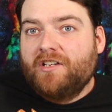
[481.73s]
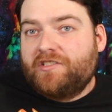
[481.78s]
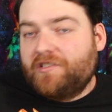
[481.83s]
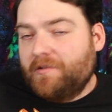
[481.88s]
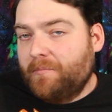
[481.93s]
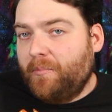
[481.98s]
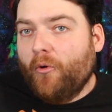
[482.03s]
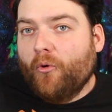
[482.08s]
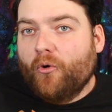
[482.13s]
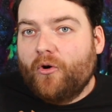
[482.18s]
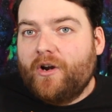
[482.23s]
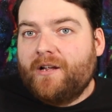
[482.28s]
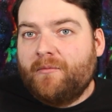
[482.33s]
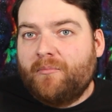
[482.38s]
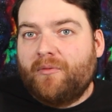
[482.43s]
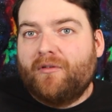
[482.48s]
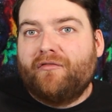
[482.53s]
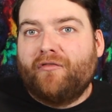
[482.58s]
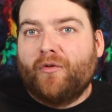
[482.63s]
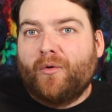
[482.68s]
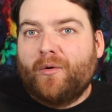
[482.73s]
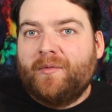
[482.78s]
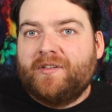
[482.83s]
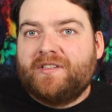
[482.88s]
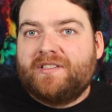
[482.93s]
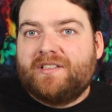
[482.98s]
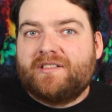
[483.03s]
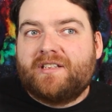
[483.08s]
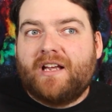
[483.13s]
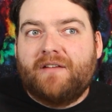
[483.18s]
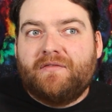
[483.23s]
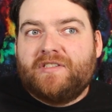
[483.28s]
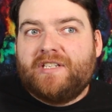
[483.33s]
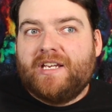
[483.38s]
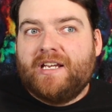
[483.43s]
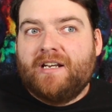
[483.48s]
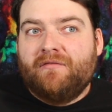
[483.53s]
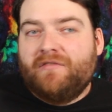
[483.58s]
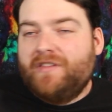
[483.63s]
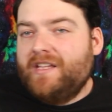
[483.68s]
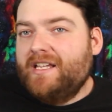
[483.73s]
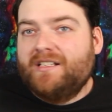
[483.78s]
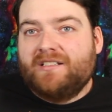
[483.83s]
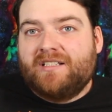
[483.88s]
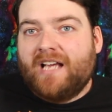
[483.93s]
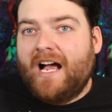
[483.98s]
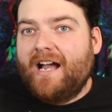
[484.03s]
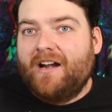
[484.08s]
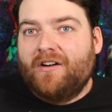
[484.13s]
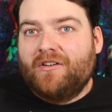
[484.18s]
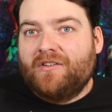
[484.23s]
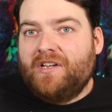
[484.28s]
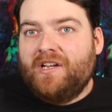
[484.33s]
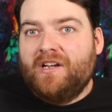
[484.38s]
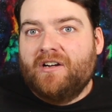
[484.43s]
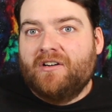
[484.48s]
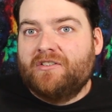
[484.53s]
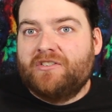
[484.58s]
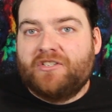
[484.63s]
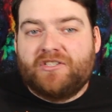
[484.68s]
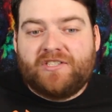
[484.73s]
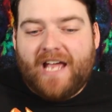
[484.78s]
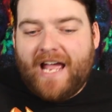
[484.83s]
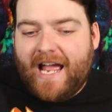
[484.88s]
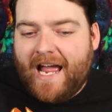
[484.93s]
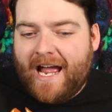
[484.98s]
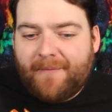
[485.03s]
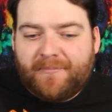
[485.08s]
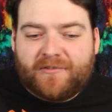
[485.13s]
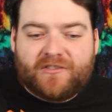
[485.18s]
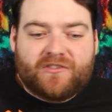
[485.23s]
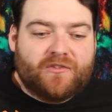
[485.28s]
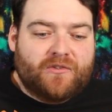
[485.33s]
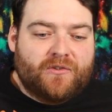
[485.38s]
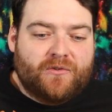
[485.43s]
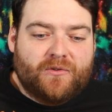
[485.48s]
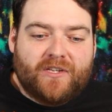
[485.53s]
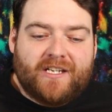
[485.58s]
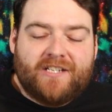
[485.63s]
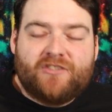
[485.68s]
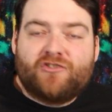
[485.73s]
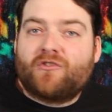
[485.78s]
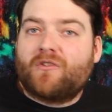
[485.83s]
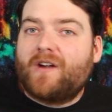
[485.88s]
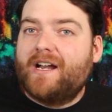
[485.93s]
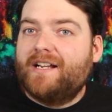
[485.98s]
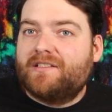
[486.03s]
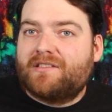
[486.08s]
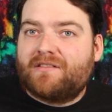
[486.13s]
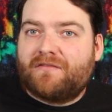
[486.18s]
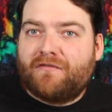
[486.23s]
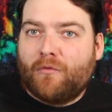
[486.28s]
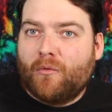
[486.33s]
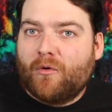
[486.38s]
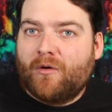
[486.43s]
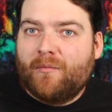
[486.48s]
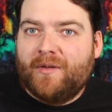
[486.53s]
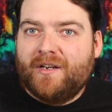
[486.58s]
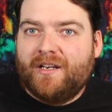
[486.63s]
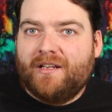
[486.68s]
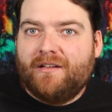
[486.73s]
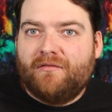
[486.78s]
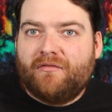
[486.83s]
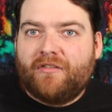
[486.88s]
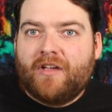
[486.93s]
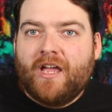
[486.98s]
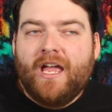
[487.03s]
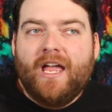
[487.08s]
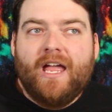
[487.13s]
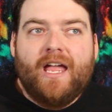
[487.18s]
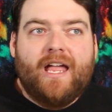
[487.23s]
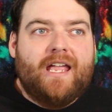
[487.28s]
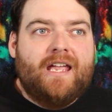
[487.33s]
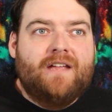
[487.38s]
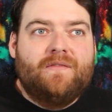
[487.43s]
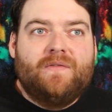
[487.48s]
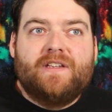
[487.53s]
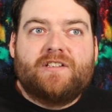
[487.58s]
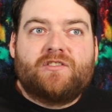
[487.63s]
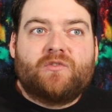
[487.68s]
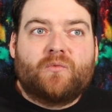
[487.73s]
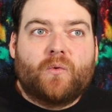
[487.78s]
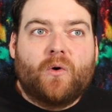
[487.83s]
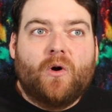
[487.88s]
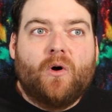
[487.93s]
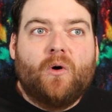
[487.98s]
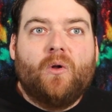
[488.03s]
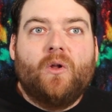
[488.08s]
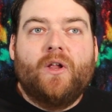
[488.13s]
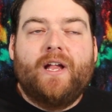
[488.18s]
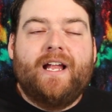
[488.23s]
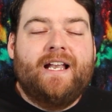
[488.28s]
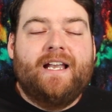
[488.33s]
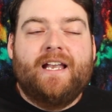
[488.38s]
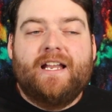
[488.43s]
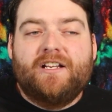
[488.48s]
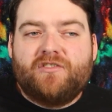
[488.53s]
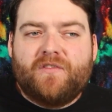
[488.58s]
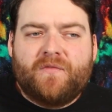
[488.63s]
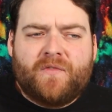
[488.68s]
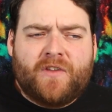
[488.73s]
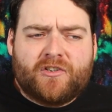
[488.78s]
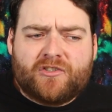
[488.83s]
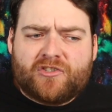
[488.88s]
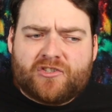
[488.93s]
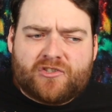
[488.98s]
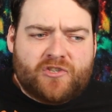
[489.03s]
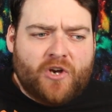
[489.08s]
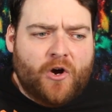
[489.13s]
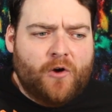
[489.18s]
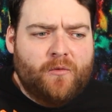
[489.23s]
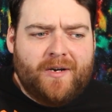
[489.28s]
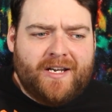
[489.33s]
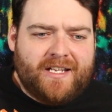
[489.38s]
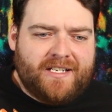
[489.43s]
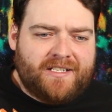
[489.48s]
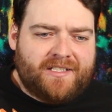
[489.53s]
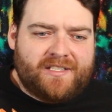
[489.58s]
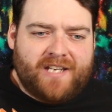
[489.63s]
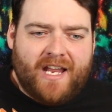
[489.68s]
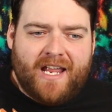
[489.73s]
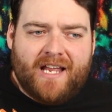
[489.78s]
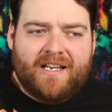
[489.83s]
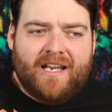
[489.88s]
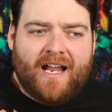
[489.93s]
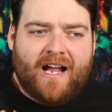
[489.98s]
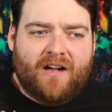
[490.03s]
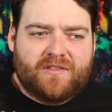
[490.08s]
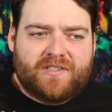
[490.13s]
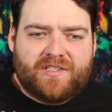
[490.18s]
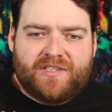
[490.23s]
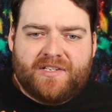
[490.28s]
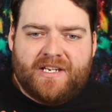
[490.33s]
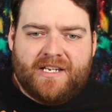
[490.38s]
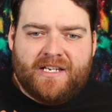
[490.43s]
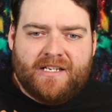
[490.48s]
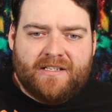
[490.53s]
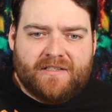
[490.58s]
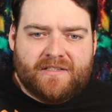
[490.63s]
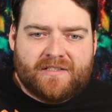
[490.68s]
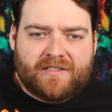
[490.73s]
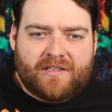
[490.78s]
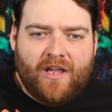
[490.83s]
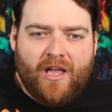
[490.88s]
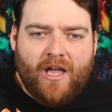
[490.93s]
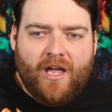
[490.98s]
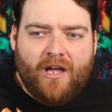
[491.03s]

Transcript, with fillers: supporting performances I've seen of the entire year, just absolutely transformative in this role and there's so many standout scenes